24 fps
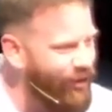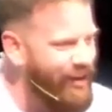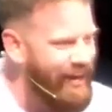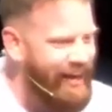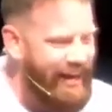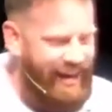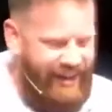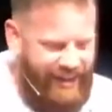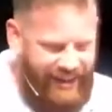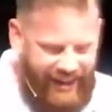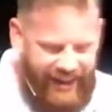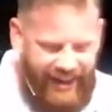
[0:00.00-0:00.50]

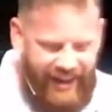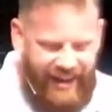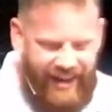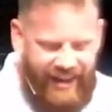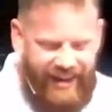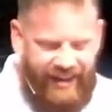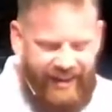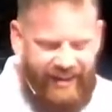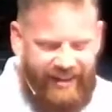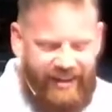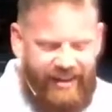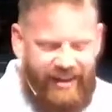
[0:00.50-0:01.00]
and
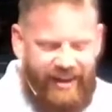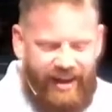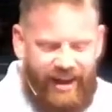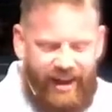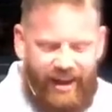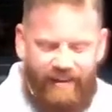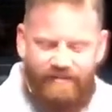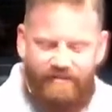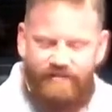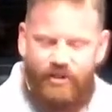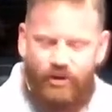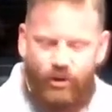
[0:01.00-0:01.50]
King
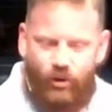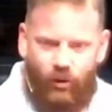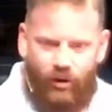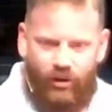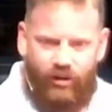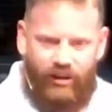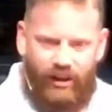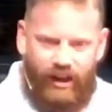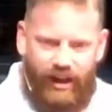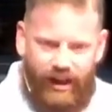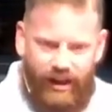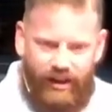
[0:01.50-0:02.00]
of your
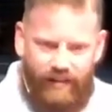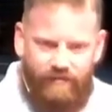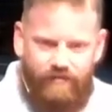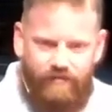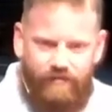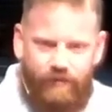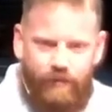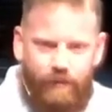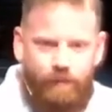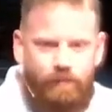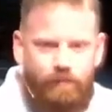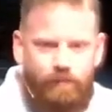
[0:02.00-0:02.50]
life?
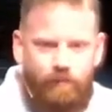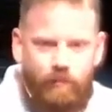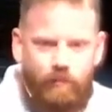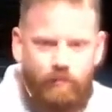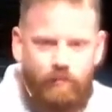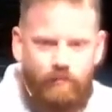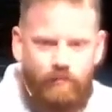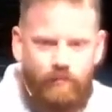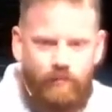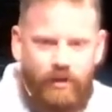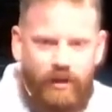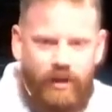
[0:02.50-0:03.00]

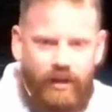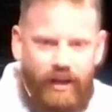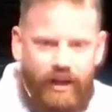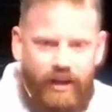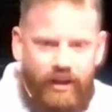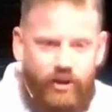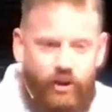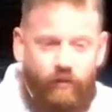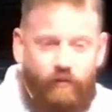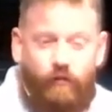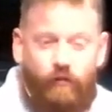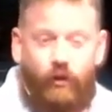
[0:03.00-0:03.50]

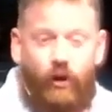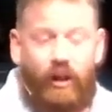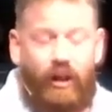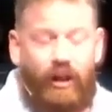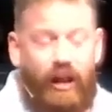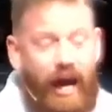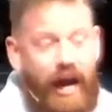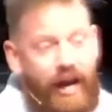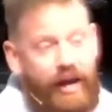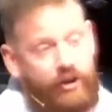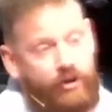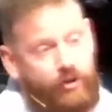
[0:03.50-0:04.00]
You know, for a
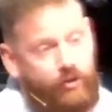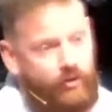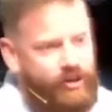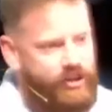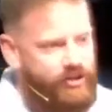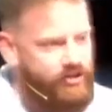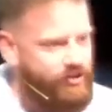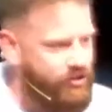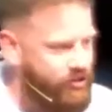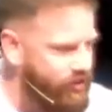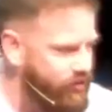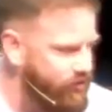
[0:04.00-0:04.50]
lot of
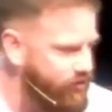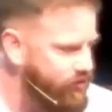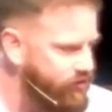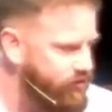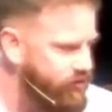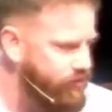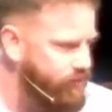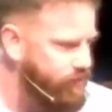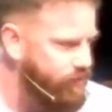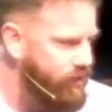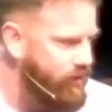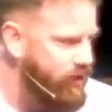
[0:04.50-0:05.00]
Christians,
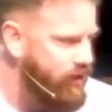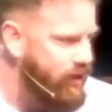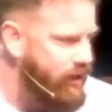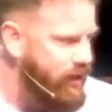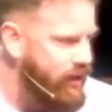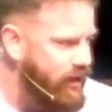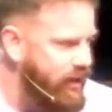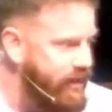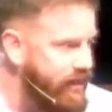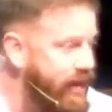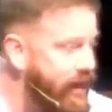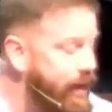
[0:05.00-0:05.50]

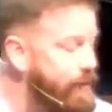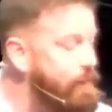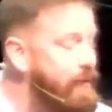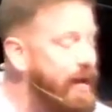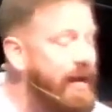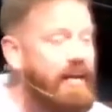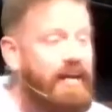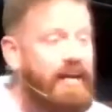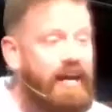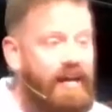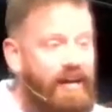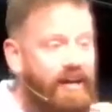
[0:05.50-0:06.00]
they
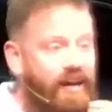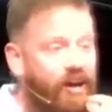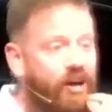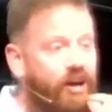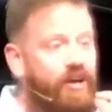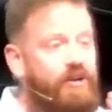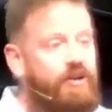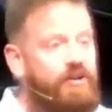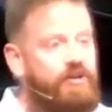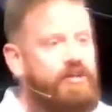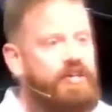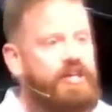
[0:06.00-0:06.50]
may not
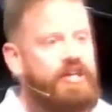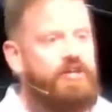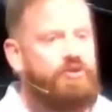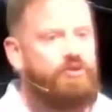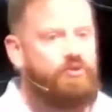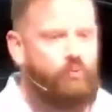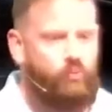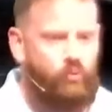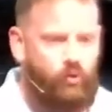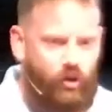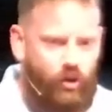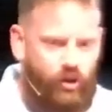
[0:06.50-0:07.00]
utter these
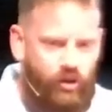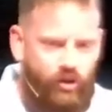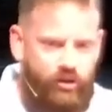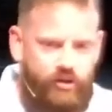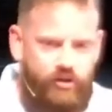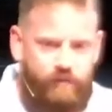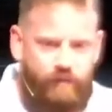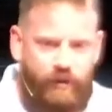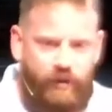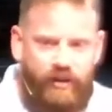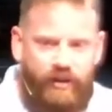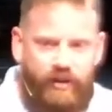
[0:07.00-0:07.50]

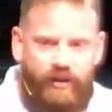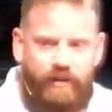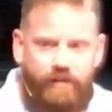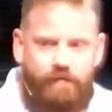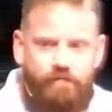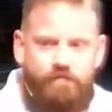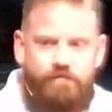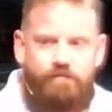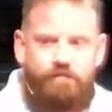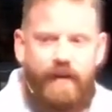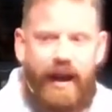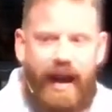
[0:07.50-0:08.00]
words, but the
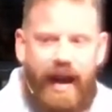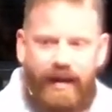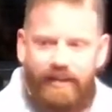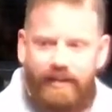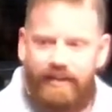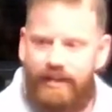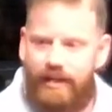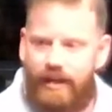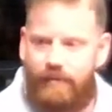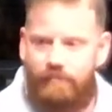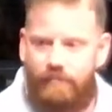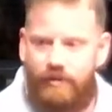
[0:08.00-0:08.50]

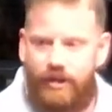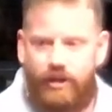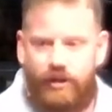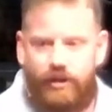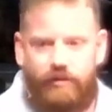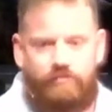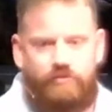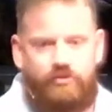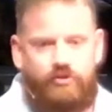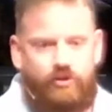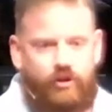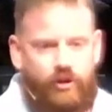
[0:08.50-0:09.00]
fact can be
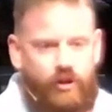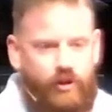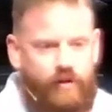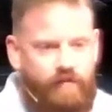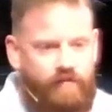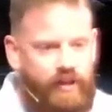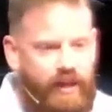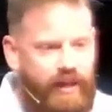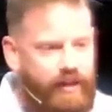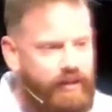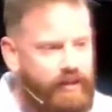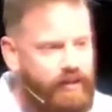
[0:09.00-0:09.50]

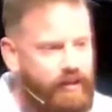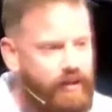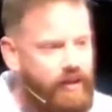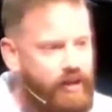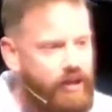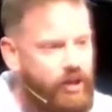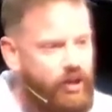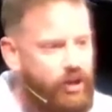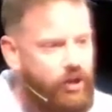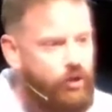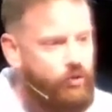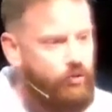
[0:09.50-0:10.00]
observed that
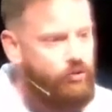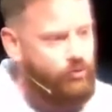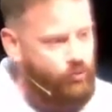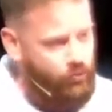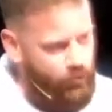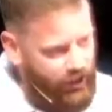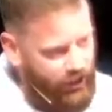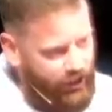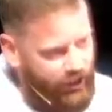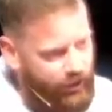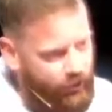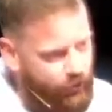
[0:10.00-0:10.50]
who's
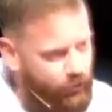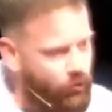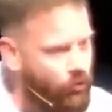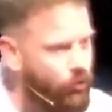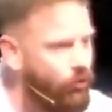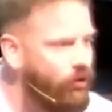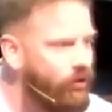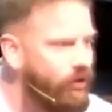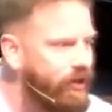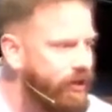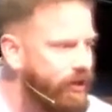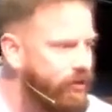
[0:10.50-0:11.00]
really
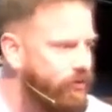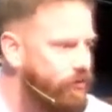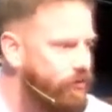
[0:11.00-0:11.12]
ruling and